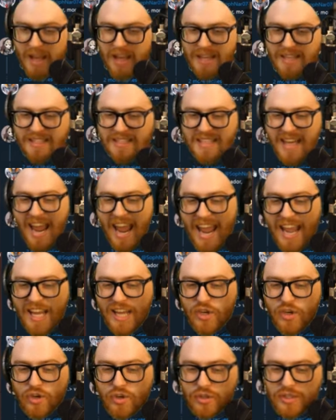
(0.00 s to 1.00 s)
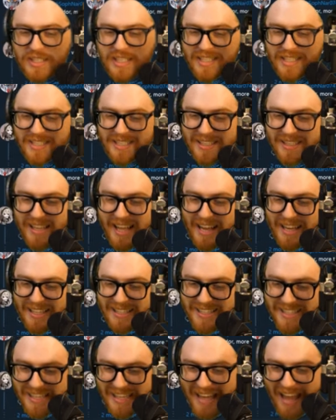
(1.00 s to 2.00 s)
Take your
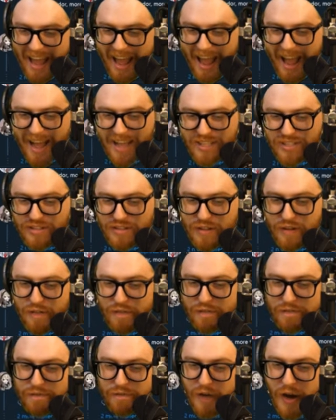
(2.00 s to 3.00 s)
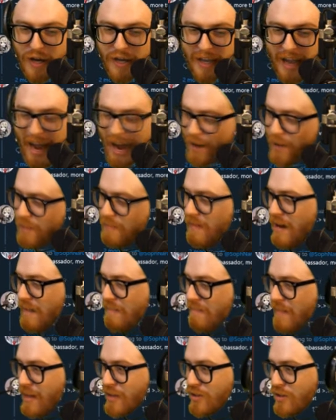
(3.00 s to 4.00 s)
dyslexic ass the fuck out of my
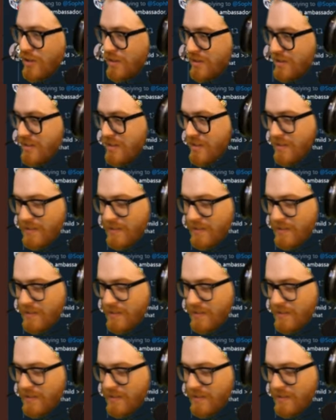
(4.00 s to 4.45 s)
mentions.